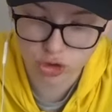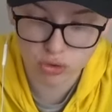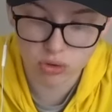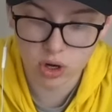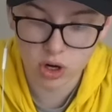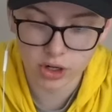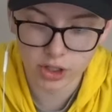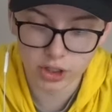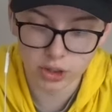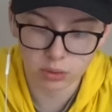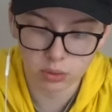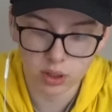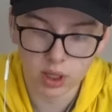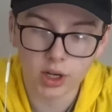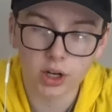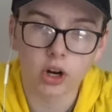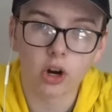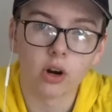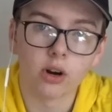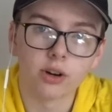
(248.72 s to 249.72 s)
drawing you
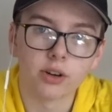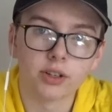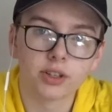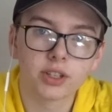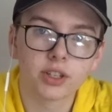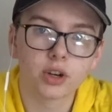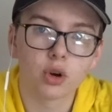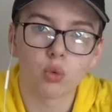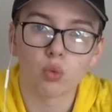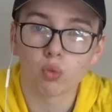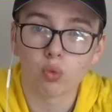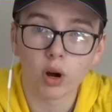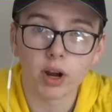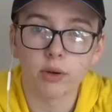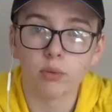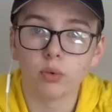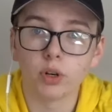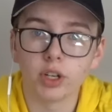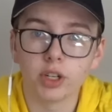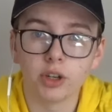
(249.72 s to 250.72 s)
cards
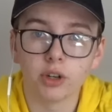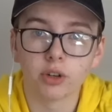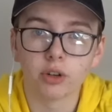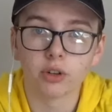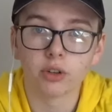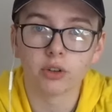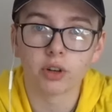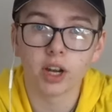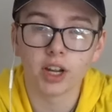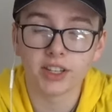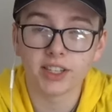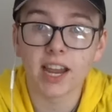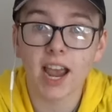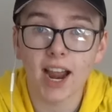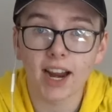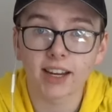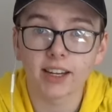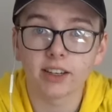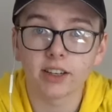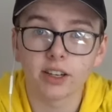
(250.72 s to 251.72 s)
right when you're
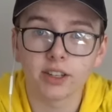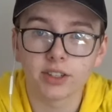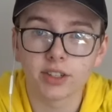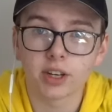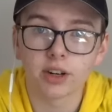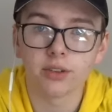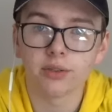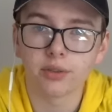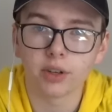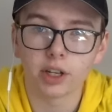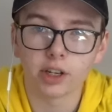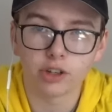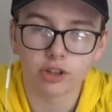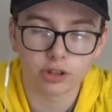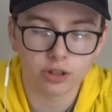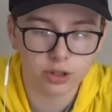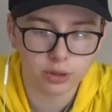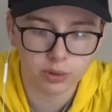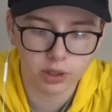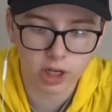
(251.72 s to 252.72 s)
attacking instead of like
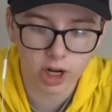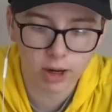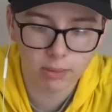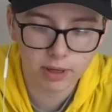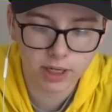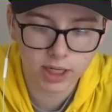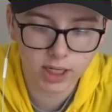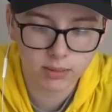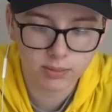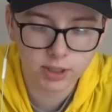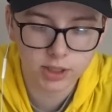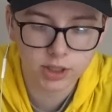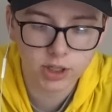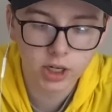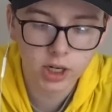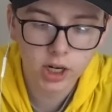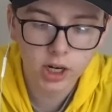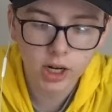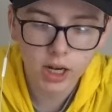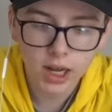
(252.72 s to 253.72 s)
just doing combat damage,
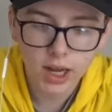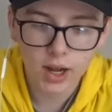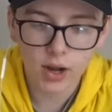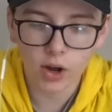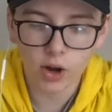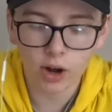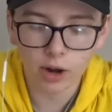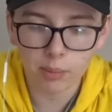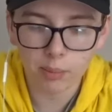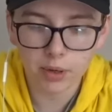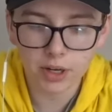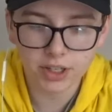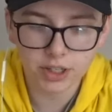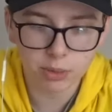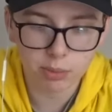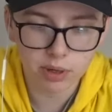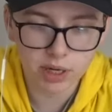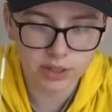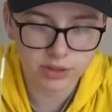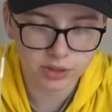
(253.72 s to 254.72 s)
it's
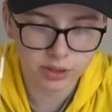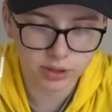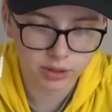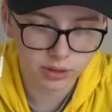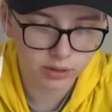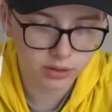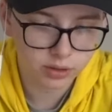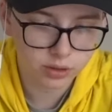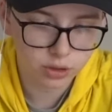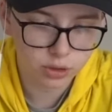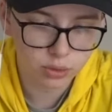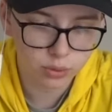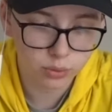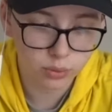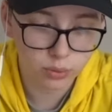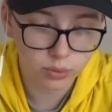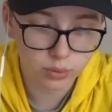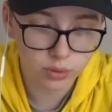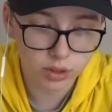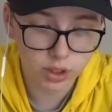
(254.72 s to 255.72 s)
amazing
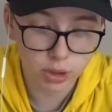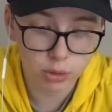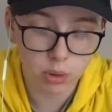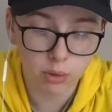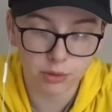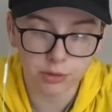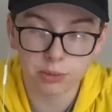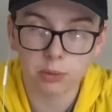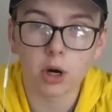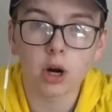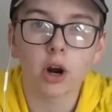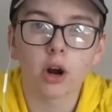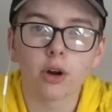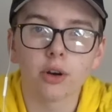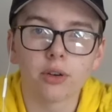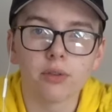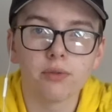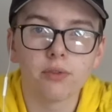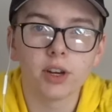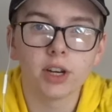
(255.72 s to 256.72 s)
you always want
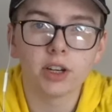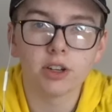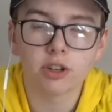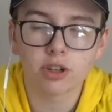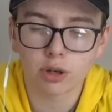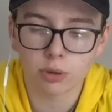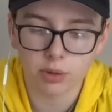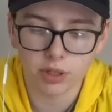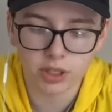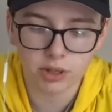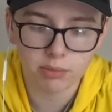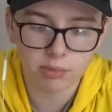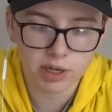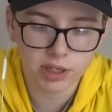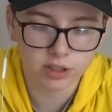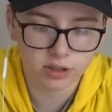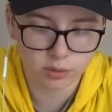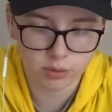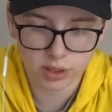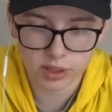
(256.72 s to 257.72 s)
card advantage, so it's an
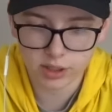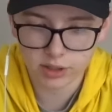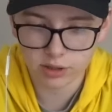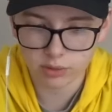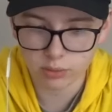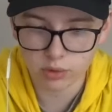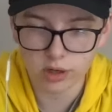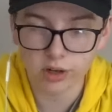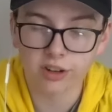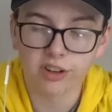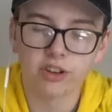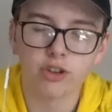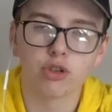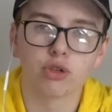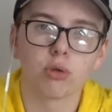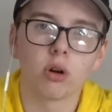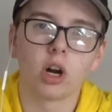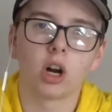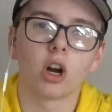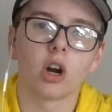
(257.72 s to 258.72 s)
amazing way to
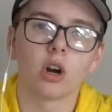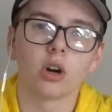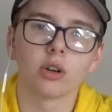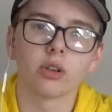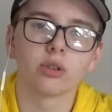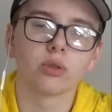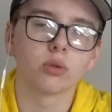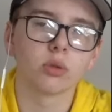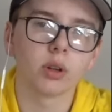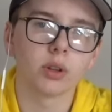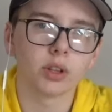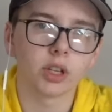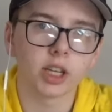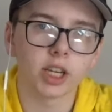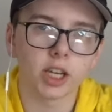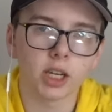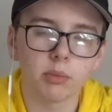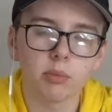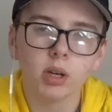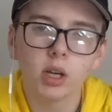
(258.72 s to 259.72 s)
draw cards throughout the
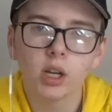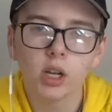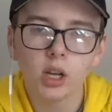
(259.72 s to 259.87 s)
game.